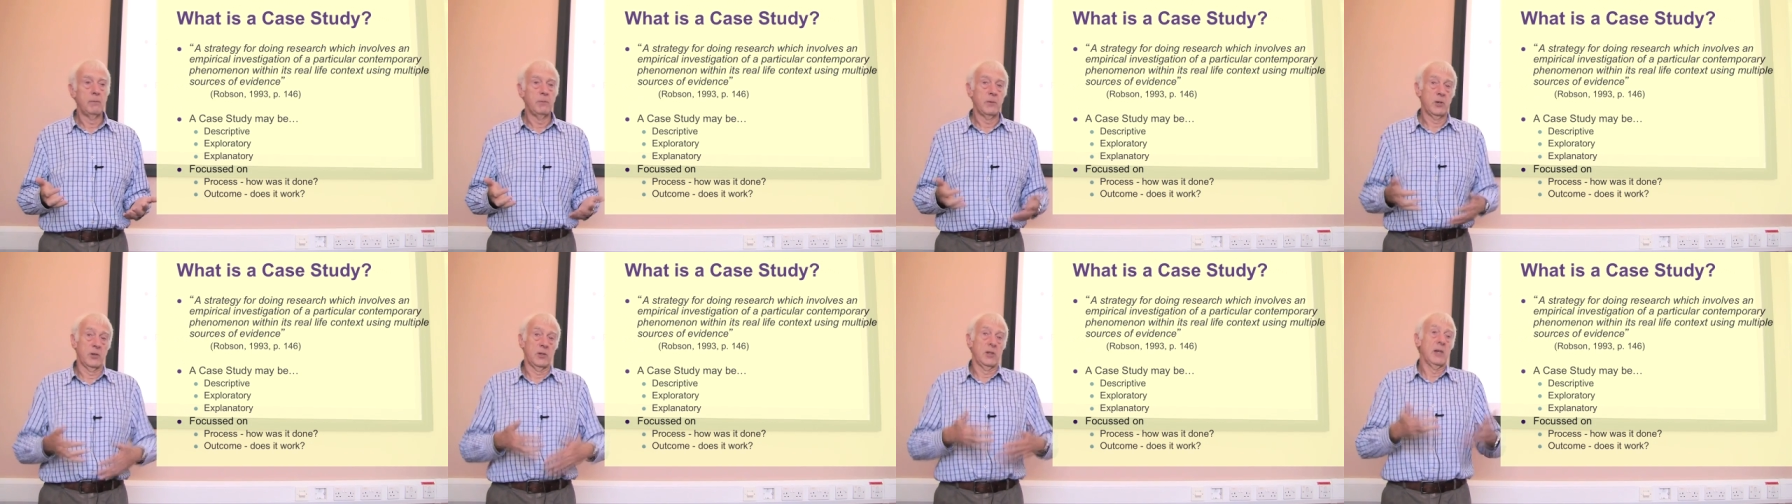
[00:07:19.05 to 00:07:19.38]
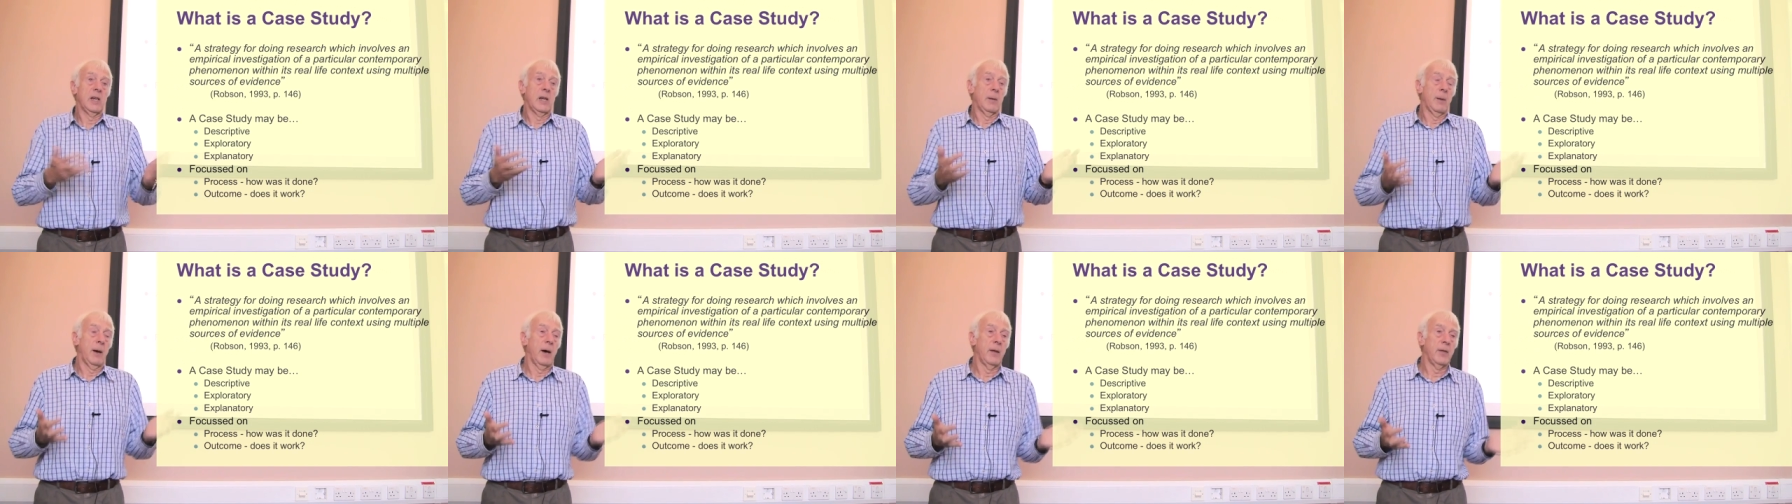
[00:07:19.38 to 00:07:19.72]
Just
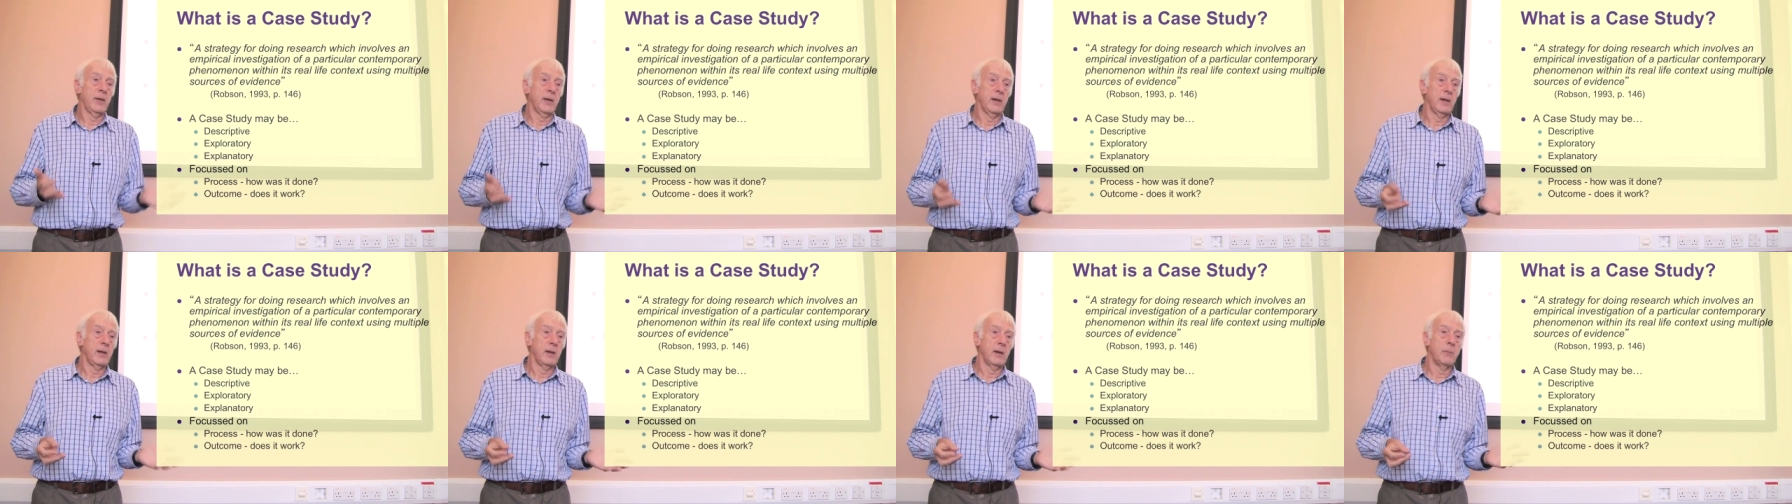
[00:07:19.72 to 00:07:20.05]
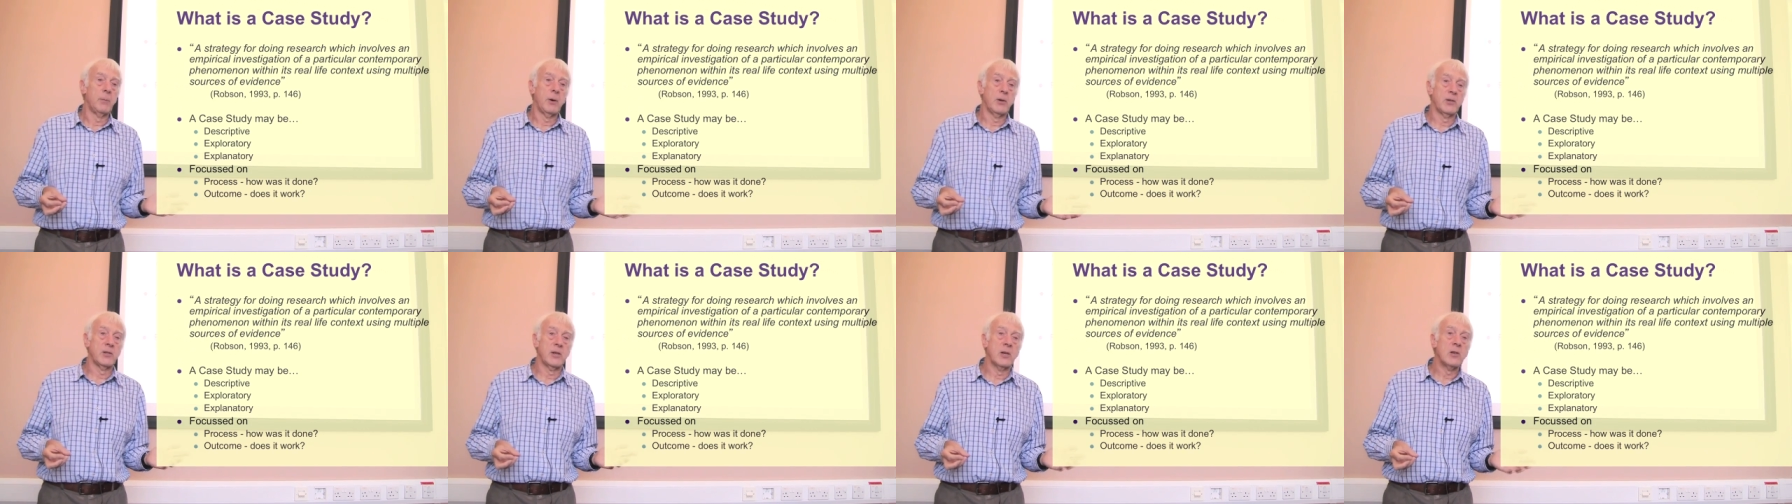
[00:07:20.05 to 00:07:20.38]
think about the
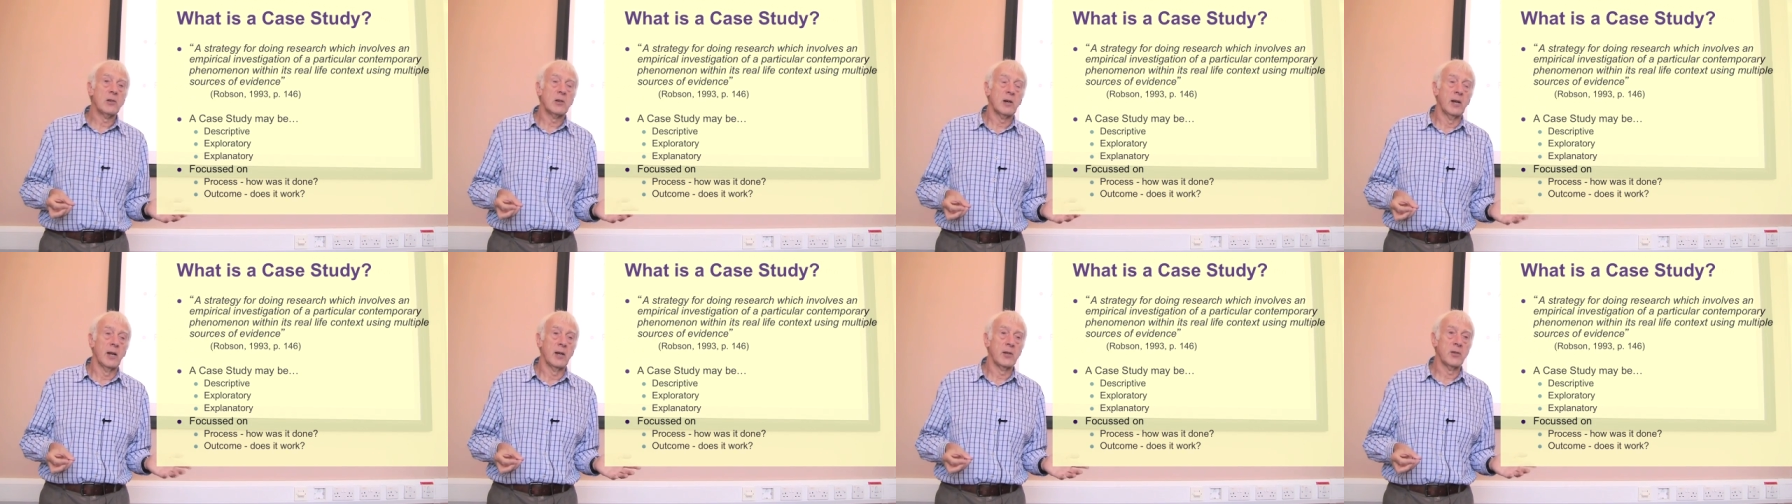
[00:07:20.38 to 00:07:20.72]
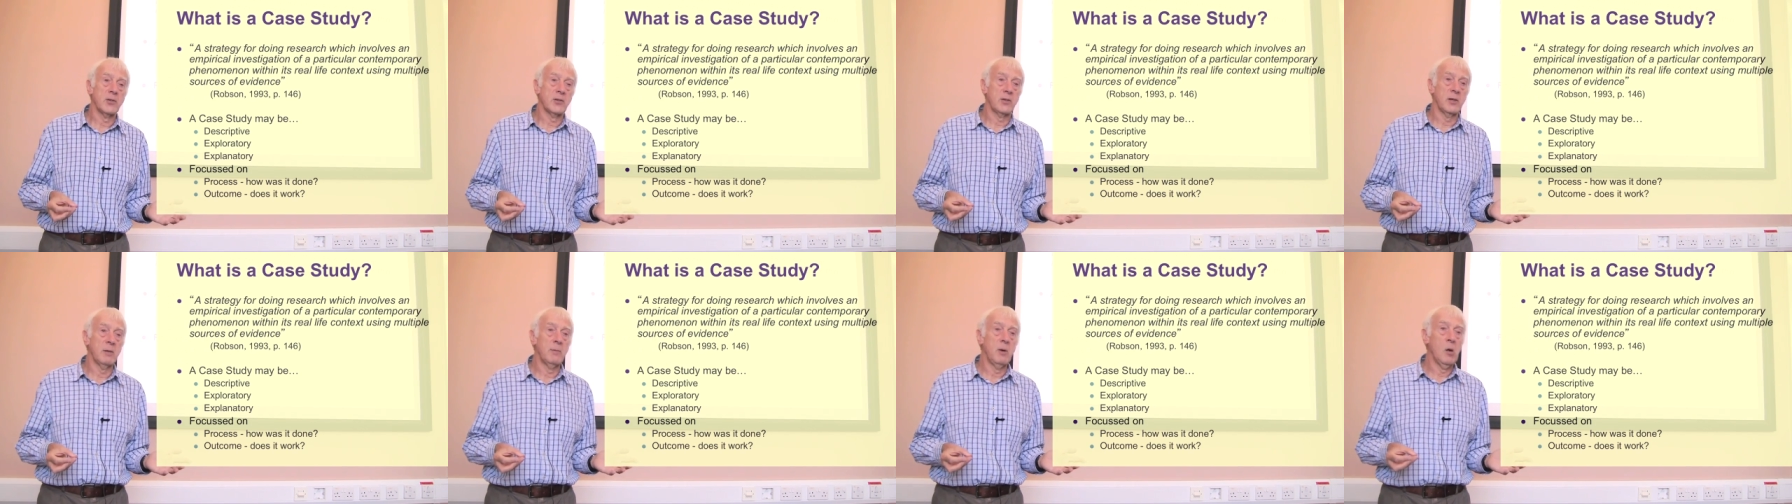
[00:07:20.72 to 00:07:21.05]
presidential
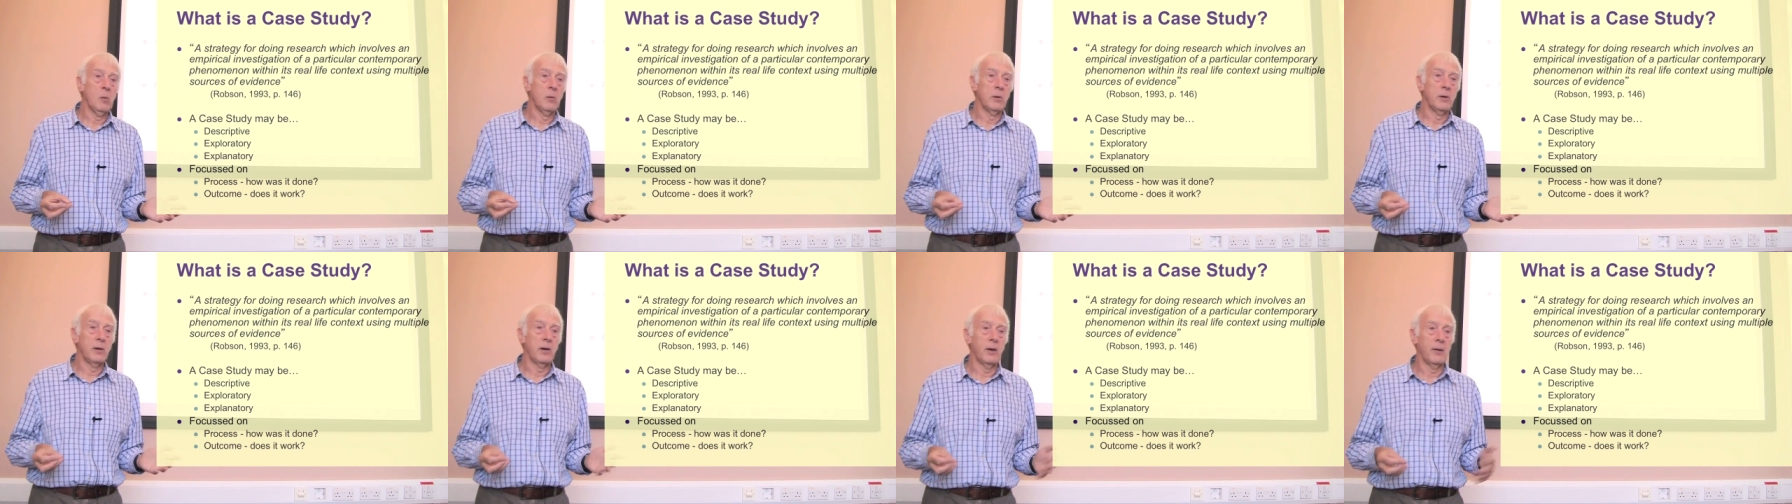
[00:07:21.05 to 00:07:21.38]
elections at the moment.